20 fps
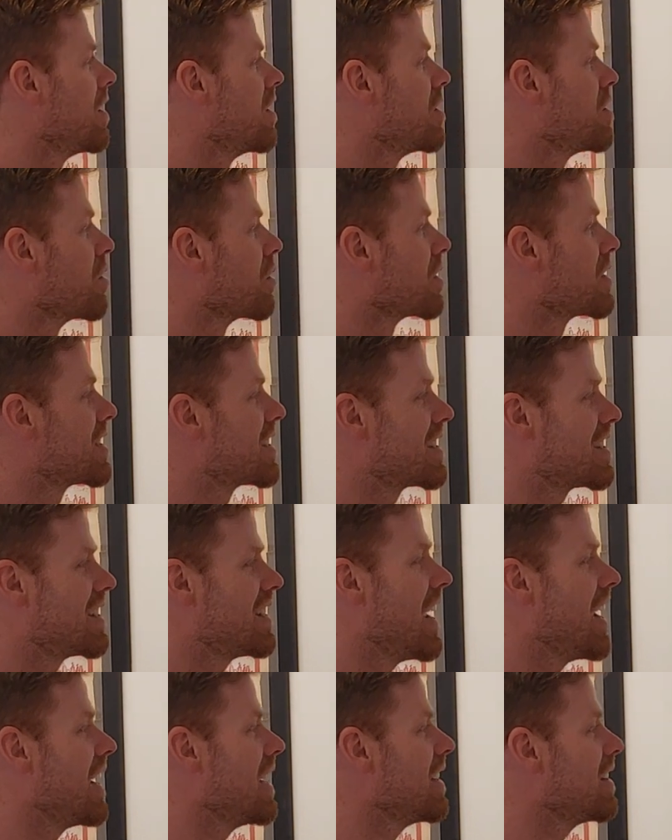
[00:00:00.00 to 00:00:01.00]
your
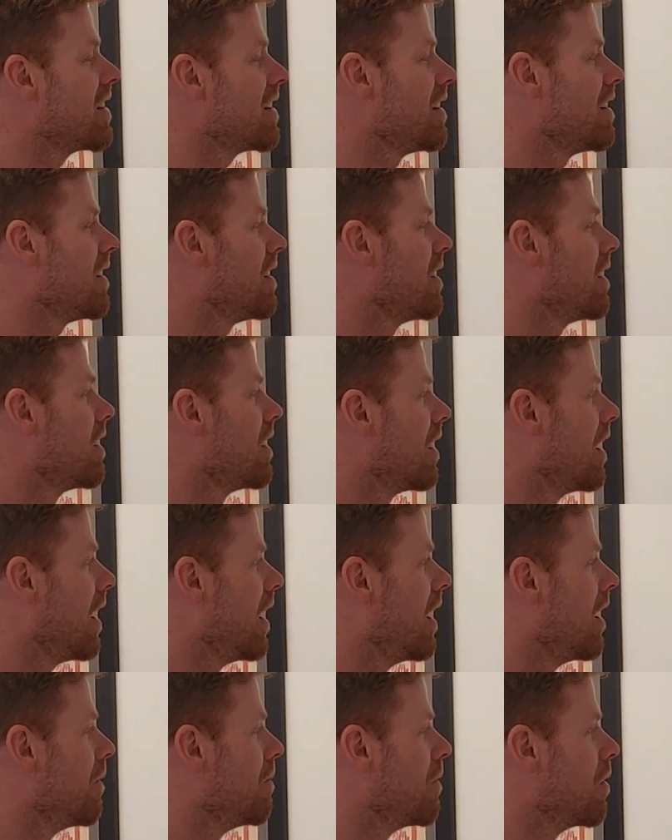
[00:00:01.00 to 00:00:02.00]
state
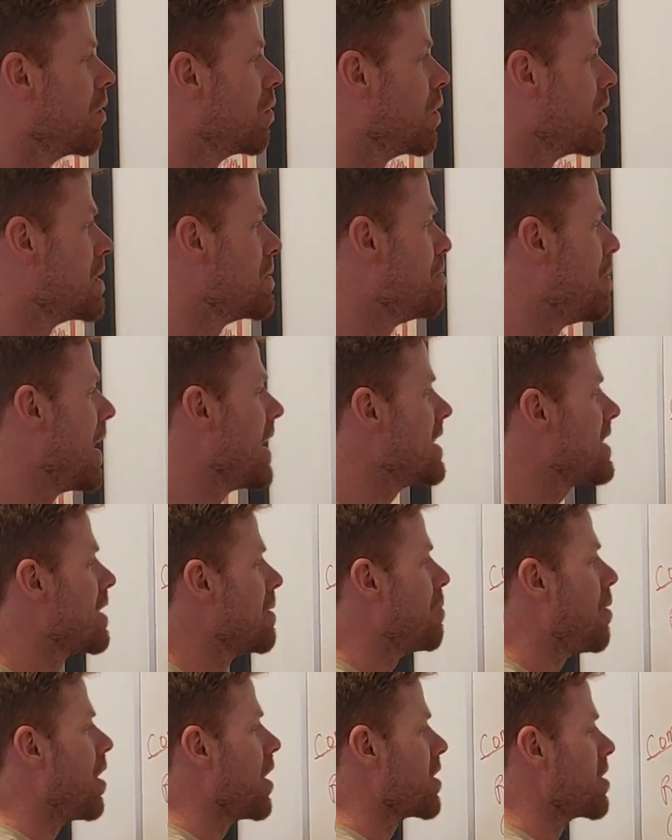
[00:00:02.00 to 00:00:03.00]
was based
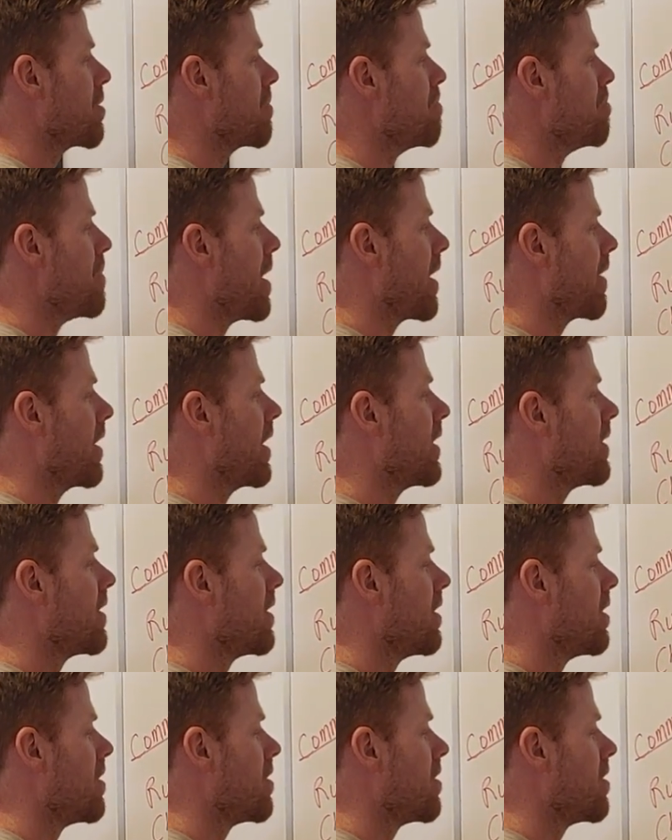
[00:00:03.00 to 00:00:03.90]
upon your merit.